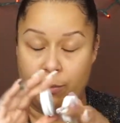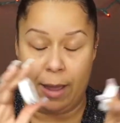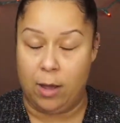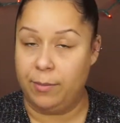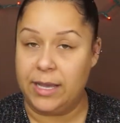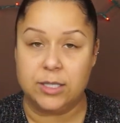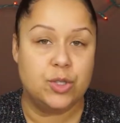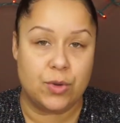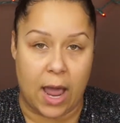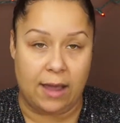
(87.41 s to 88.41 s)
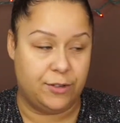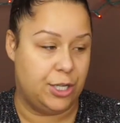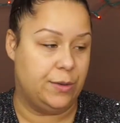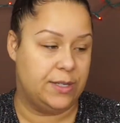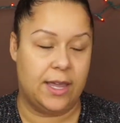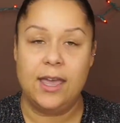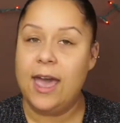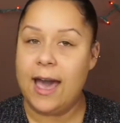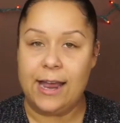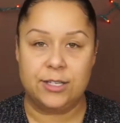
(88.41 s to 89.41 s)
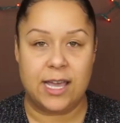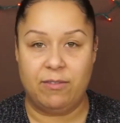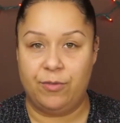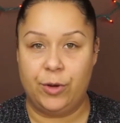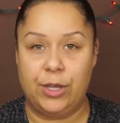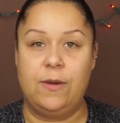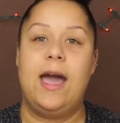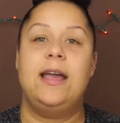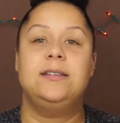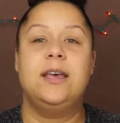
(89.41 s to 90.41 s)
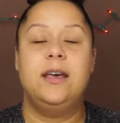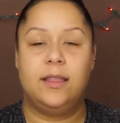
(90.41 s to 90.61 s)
by all means, do not have to use it. I just have it for you guys.